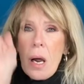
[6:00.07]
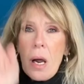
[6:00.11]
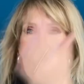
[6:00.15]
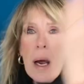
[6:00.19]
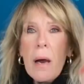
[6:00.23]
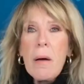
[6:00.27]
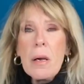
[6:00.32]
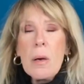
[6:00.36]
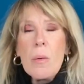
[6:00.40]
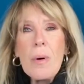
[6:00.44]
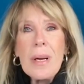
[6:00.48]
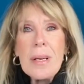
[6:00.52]

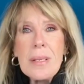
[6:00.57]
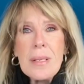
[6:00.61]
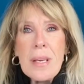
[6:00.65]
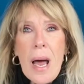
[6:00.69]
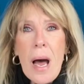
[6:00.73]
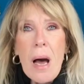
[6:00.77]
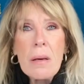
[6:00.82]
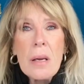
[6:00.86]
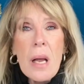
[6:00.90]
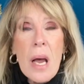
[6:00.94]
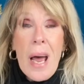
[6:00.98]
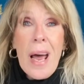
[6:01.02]
Harry wants
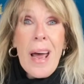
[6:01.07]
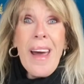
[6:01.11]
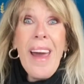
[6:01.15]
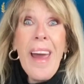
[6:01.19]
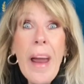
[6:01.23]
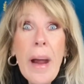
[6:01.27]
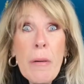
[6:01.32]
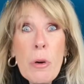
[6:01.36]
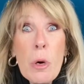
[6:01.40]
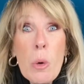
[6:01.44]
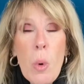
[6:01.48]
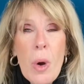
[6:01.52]
out,
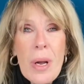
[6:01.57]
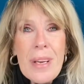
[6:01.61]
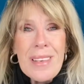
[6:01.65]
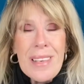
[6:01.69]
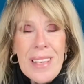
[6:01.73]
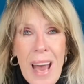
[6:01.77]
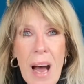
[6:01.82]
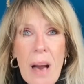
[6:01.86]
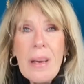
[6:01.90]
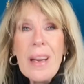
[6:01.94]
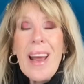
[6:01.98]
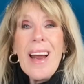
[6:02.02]
Harry
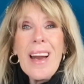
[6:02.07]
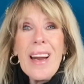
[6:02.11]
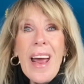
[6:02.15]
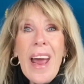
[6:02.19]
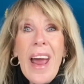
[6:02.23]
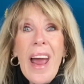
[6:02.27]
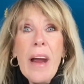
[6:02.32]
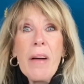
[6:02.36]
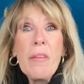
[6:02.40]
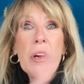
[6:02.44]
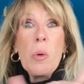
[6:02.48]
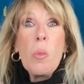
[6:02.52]
wants out, and Harry